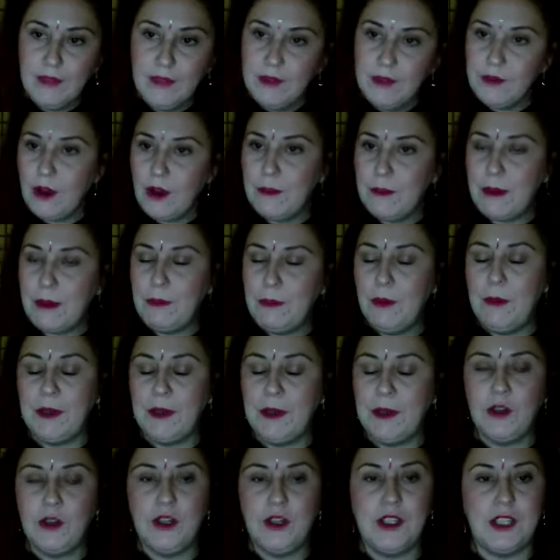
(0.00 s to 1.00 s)
Got my bum on
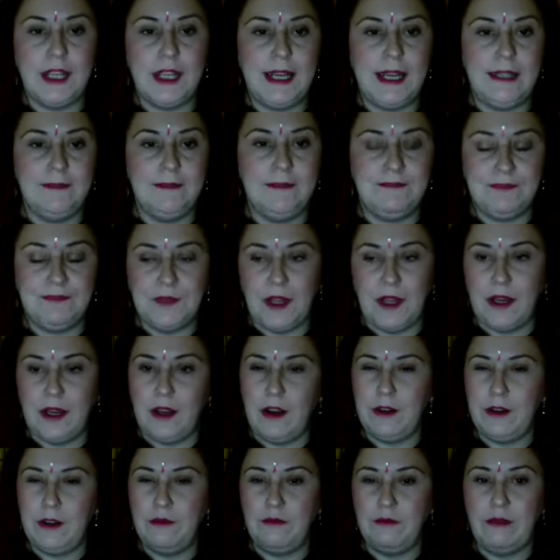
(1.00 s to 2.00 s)
a cushion, and I
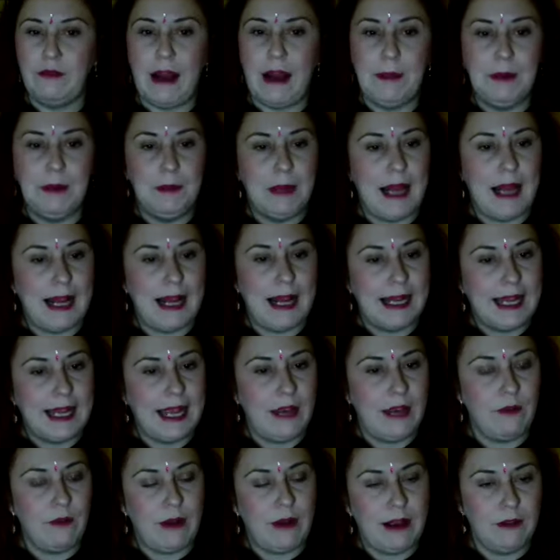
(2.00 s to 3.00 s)
kind of wrap a
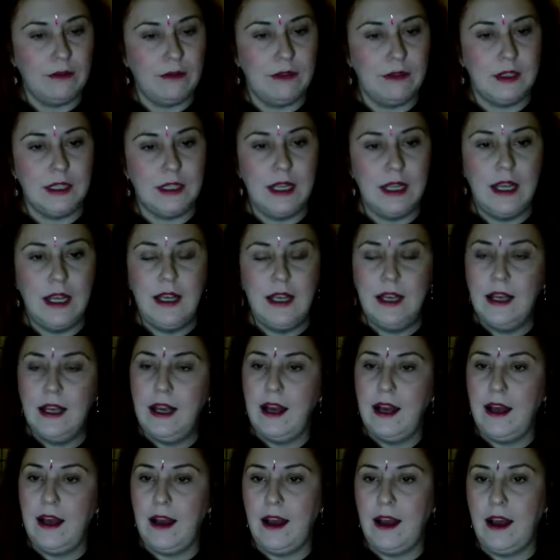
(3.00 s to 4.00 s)
blanket around
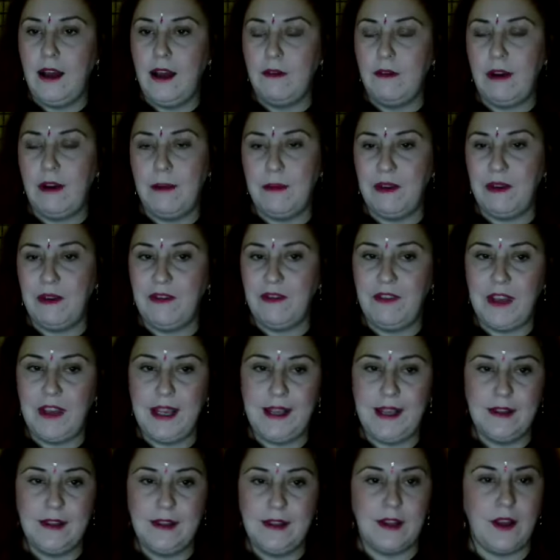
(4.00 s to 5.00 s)
my
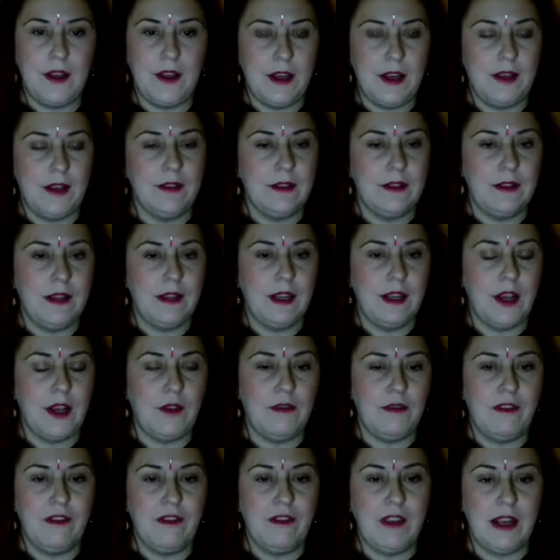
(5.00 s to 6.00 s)
feet so that I
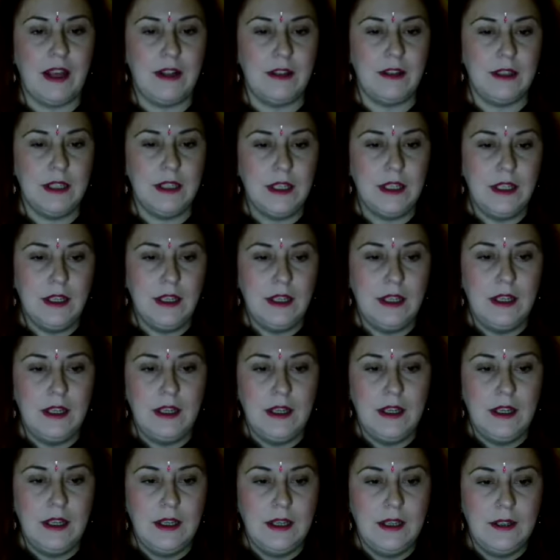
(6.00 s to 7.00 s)
don't feel
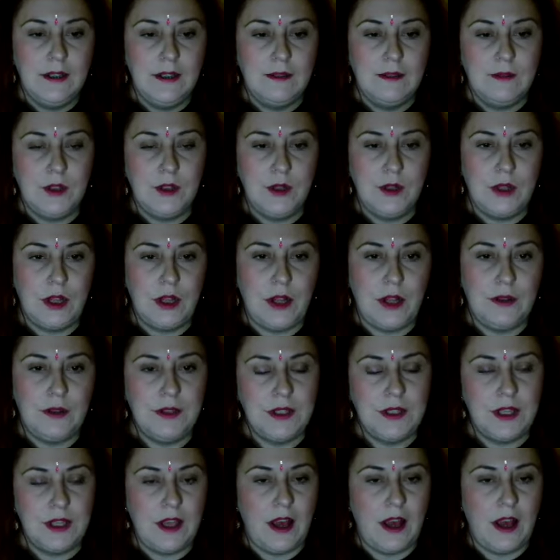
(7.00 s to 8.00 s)
too close
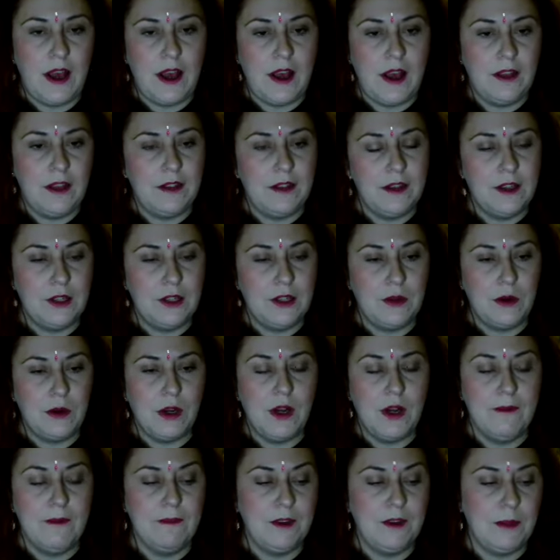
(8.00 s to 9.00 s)
to the earth and too
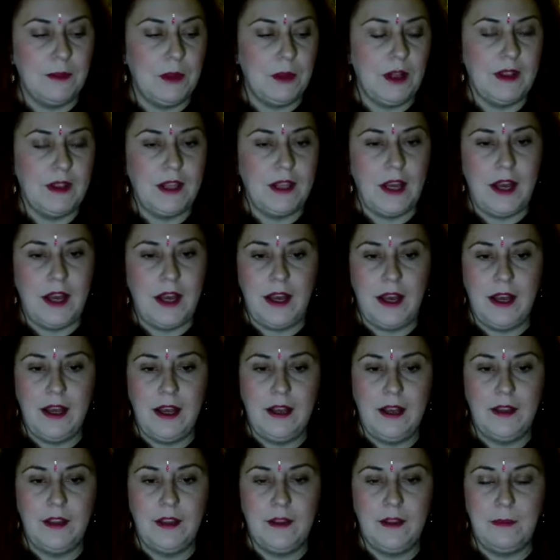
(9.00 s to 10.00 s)
uncomfortable on the
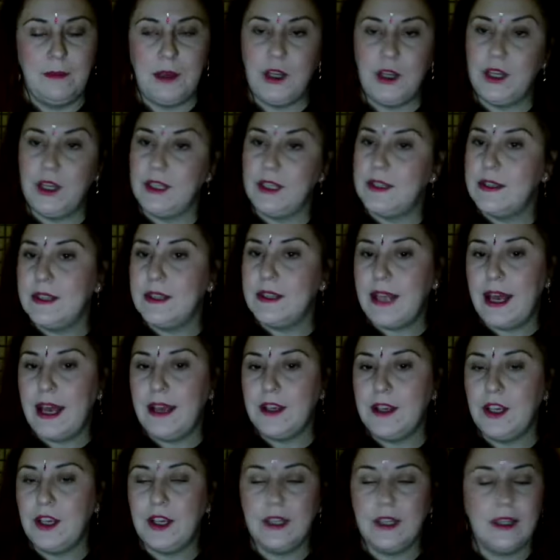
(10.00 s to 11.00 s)
earth. But you could
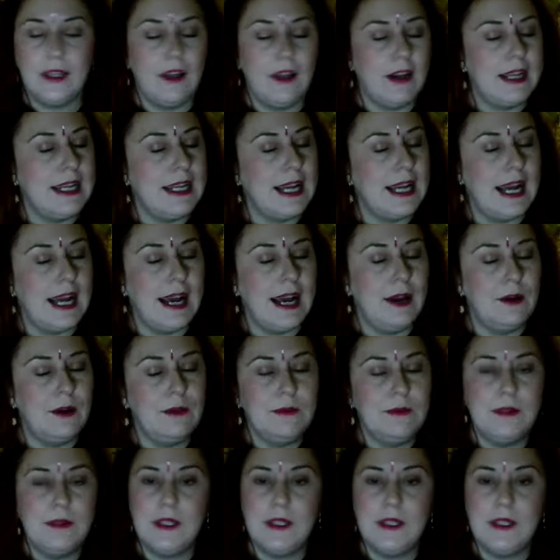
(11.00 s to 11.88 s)
sit, you could lie down.